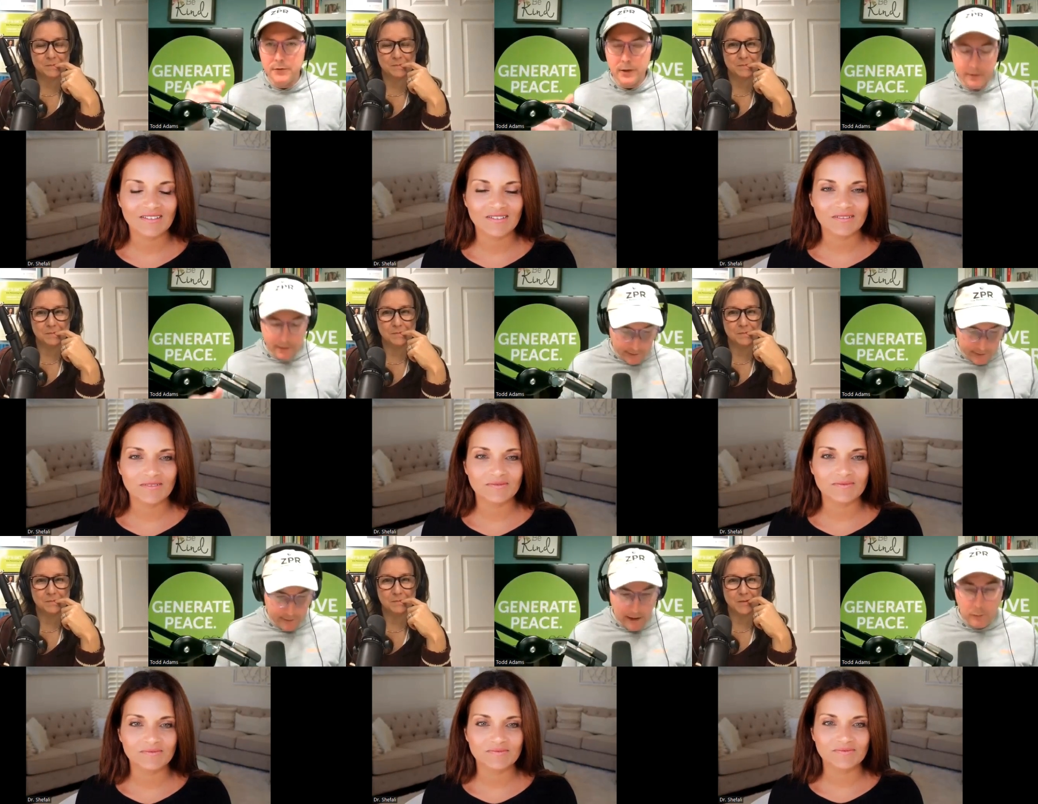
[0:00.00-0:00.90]
Speaker 1: sharing this
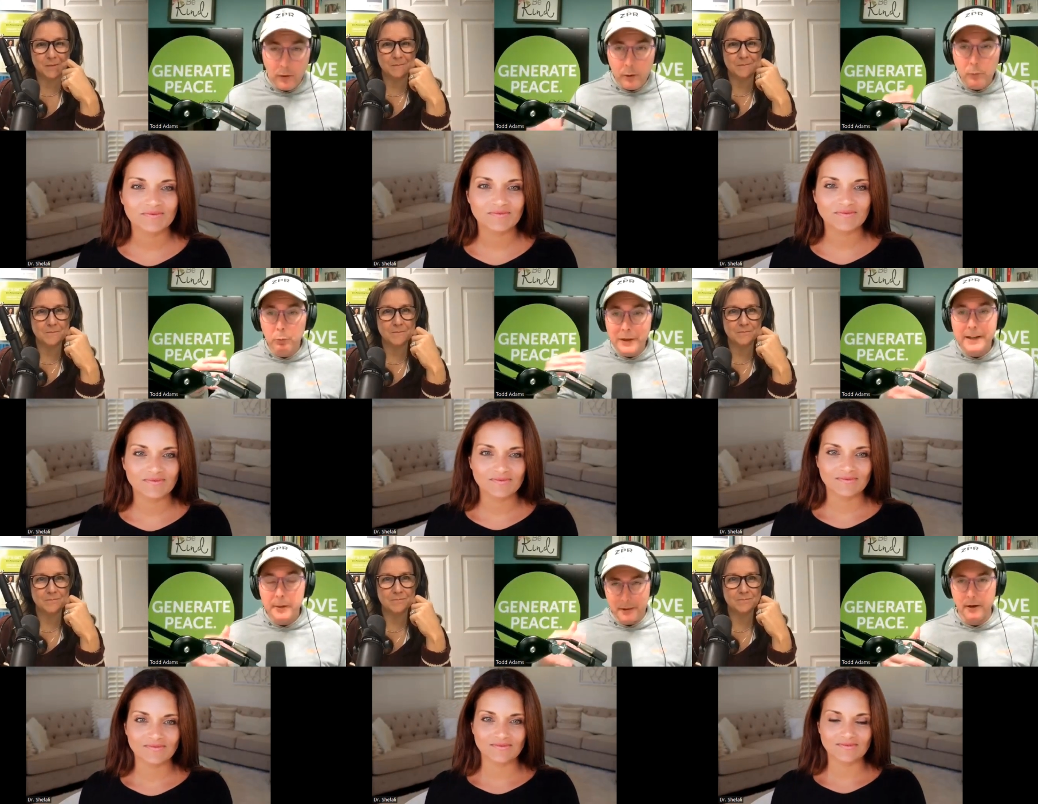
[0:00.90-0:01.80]
because i want to
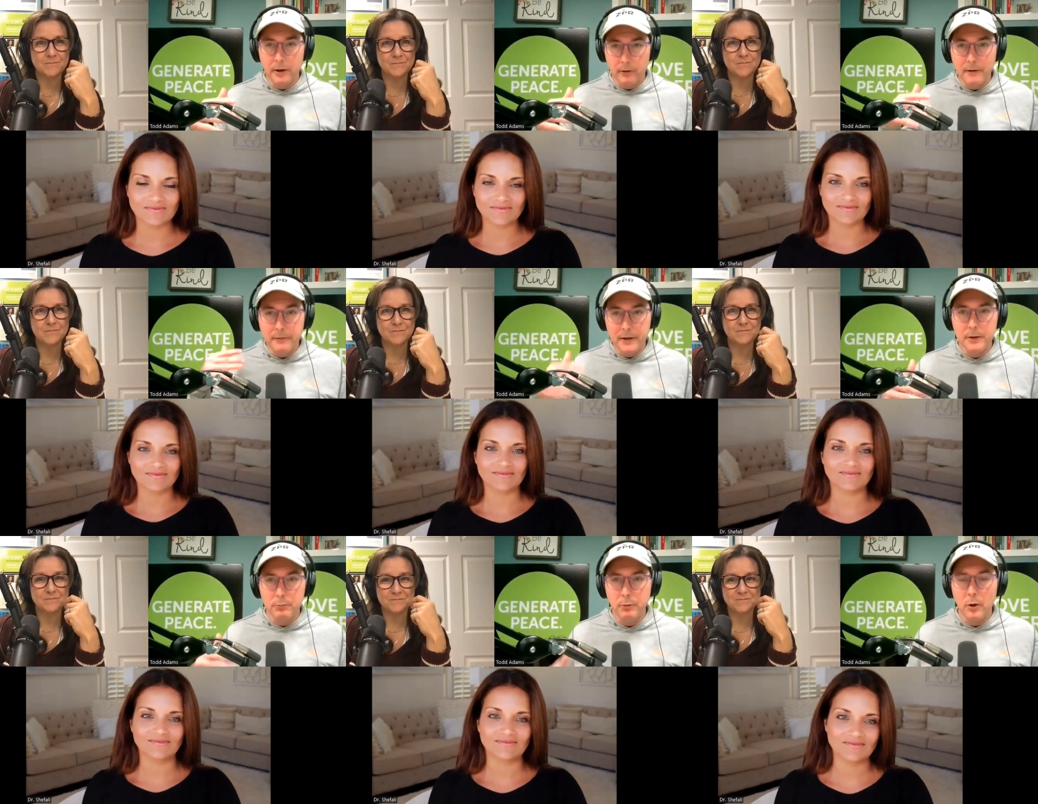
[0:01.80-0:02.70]
read a paragraph
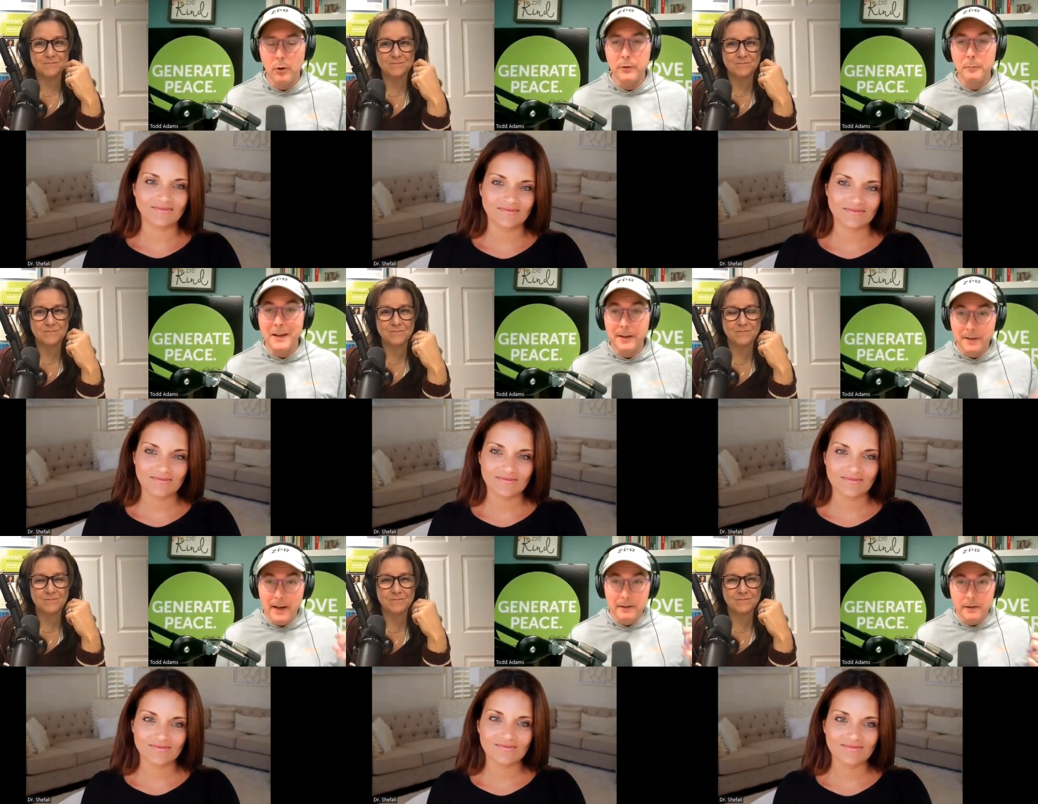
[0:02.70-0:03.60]
that you wrote
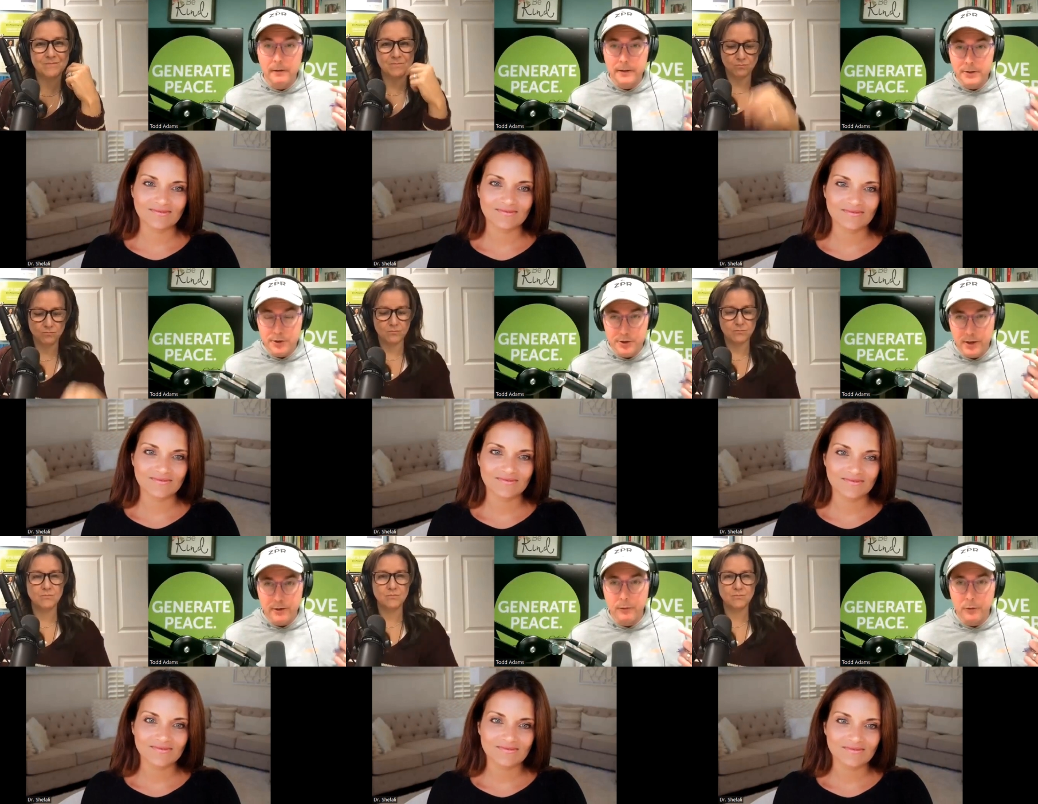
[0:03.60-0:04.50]
because i literally just
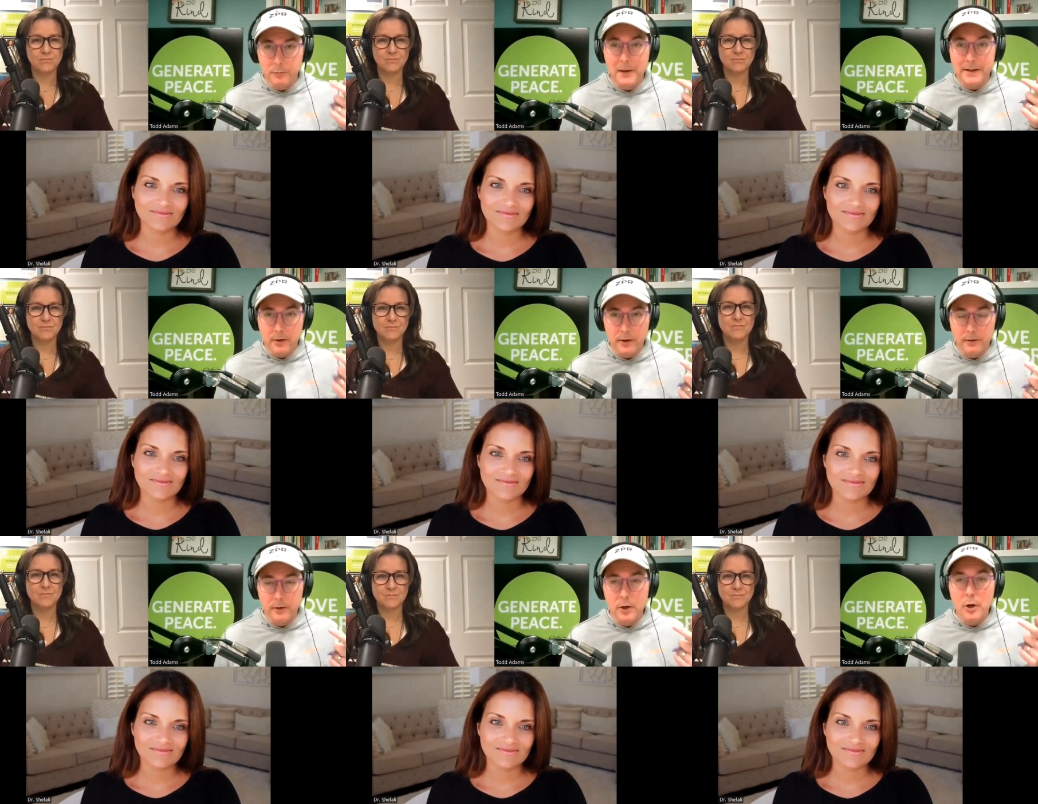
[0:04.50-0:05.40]
shared it with my
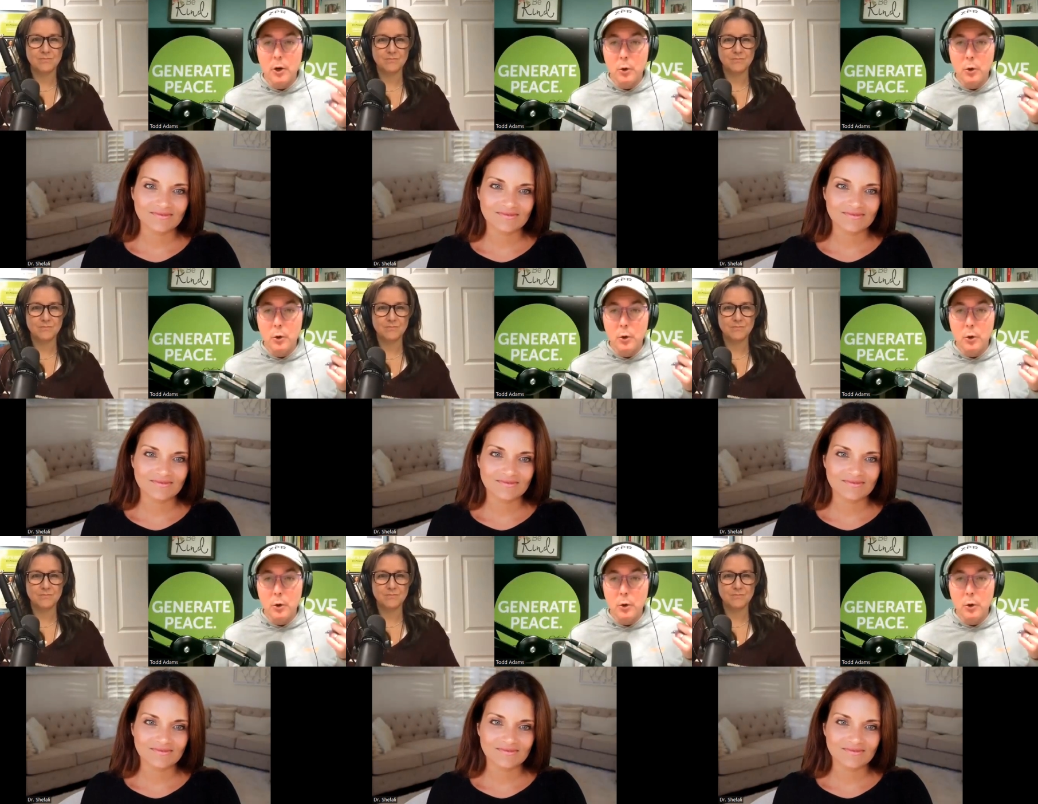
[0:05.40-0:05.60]
daughter